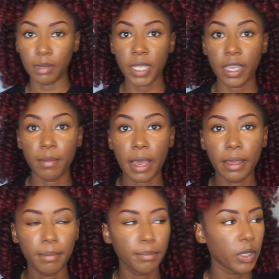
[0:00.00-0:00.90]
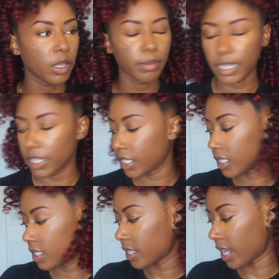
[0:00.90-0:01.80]
taking my beauty blender.
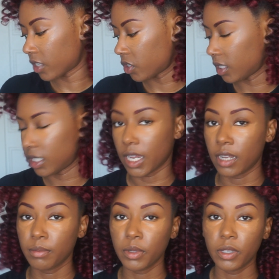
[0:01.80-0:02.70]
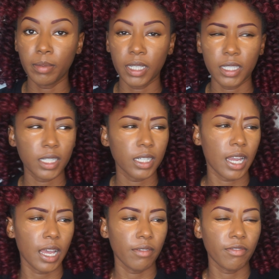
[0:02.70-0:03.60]
This is actually not a beauty blender.
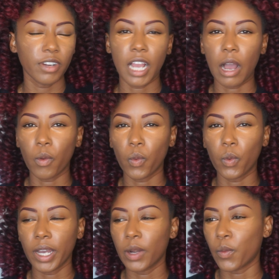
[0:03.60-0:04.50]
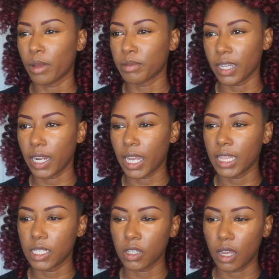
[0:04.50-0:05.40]
I forgot what website I
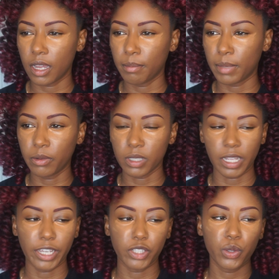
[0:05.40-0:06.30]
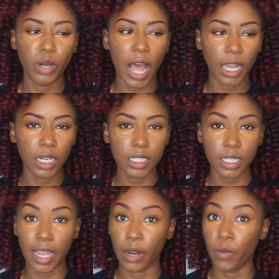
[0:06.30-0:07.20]
got this on, but it was like $2
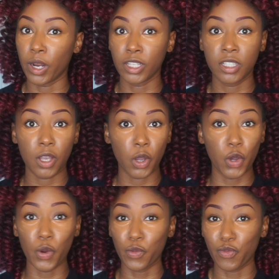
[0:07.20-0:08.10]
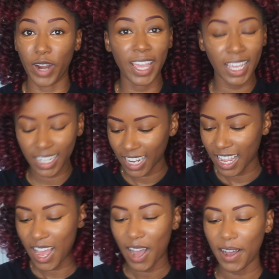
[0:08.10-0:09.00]
and it works great.
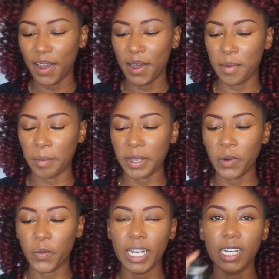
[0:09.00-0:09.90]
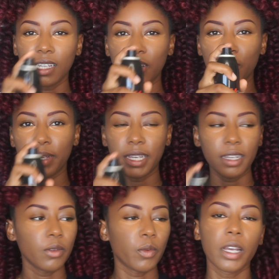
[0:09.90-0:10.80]
I'm gonna wet it a little
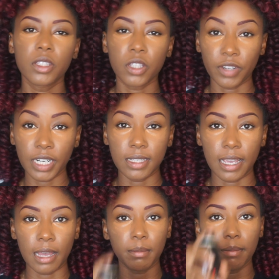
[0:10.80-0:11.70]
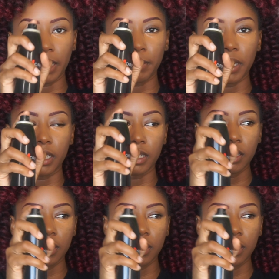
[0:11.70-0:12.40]
bit. Well, it's already damp, but I'm gonna